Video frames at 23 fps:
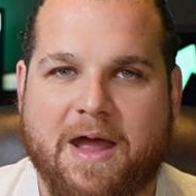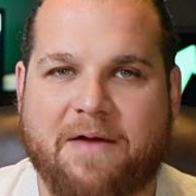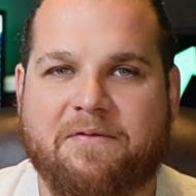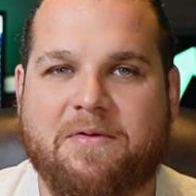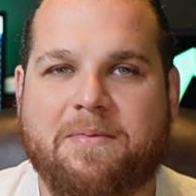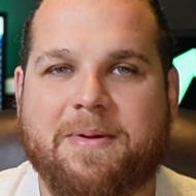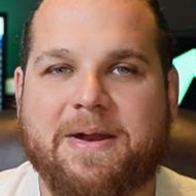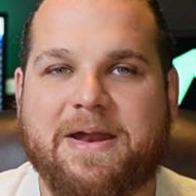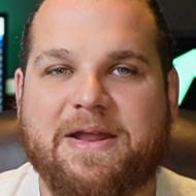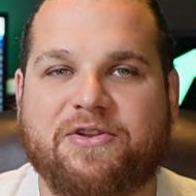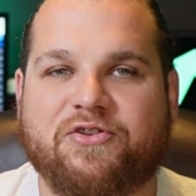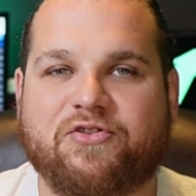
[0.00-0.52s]

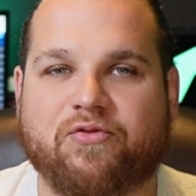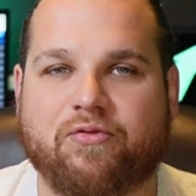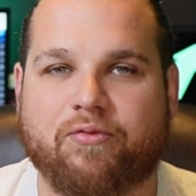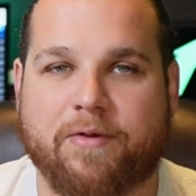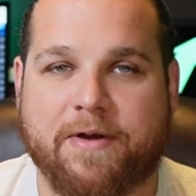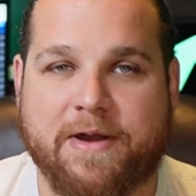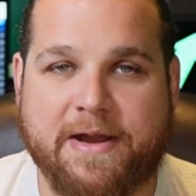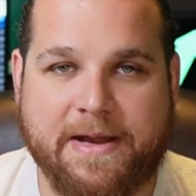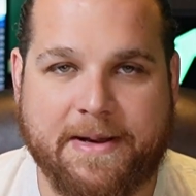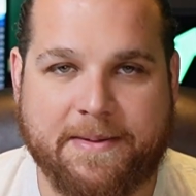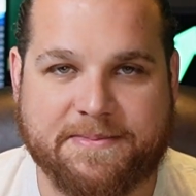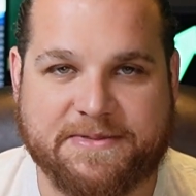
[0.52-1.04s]
Everybody
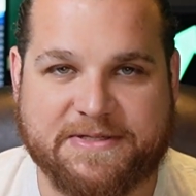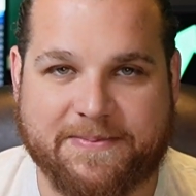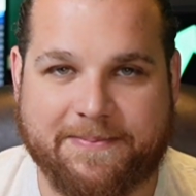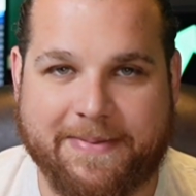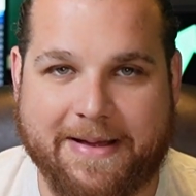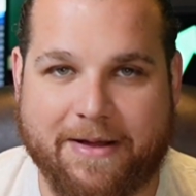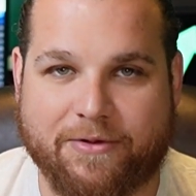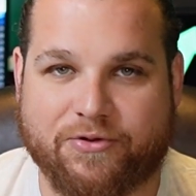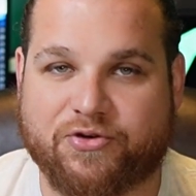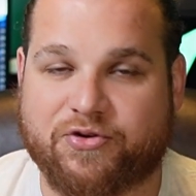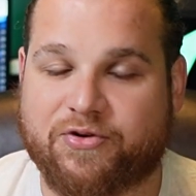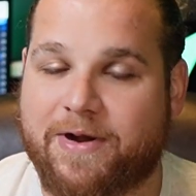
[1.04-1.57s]
dreams
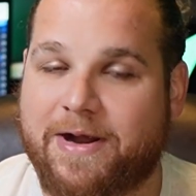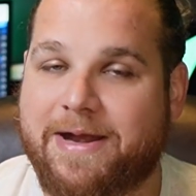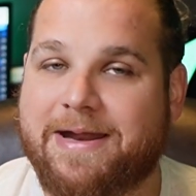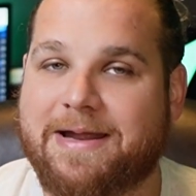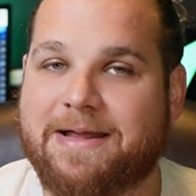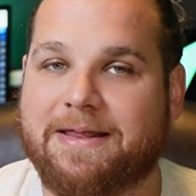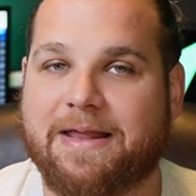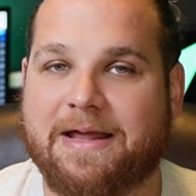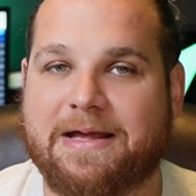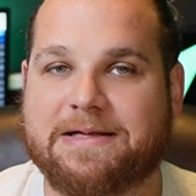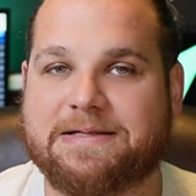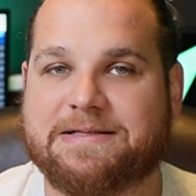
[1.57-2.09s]
about trading
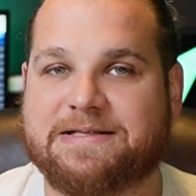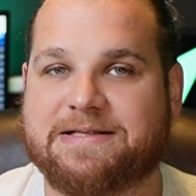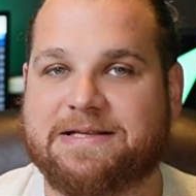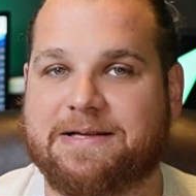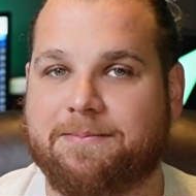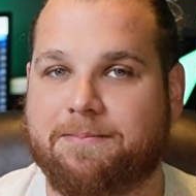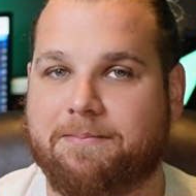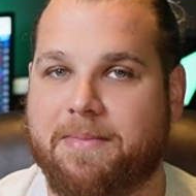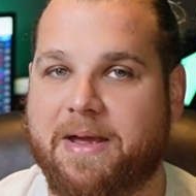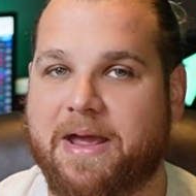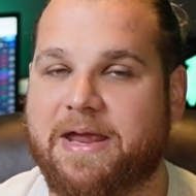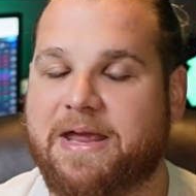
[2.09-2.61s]
less
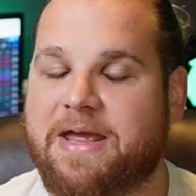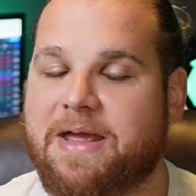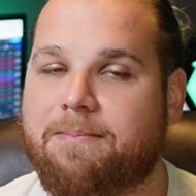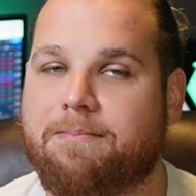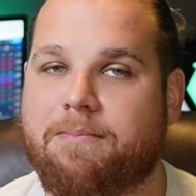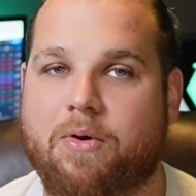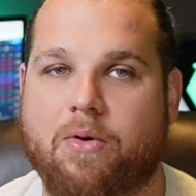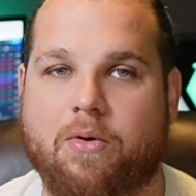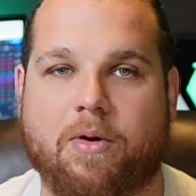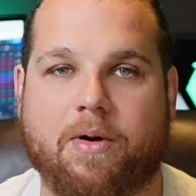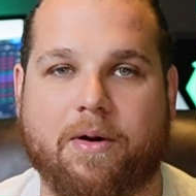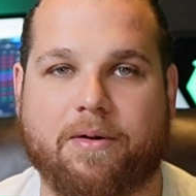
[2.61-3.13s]
and making
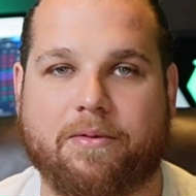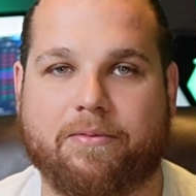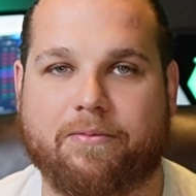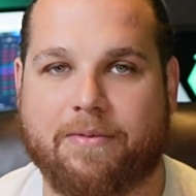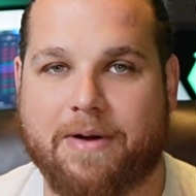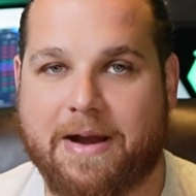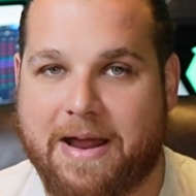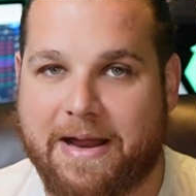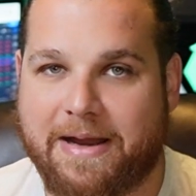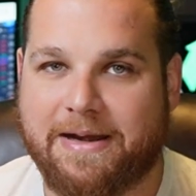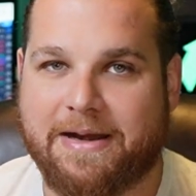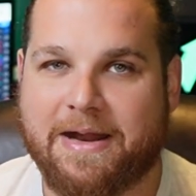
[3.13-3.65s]
more,
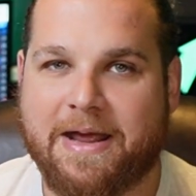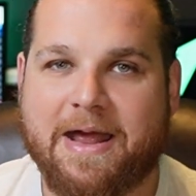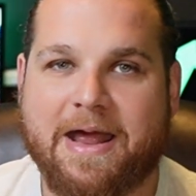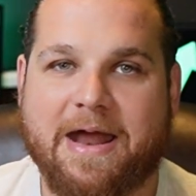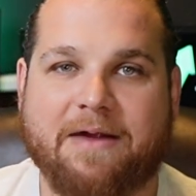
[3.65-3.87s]
right?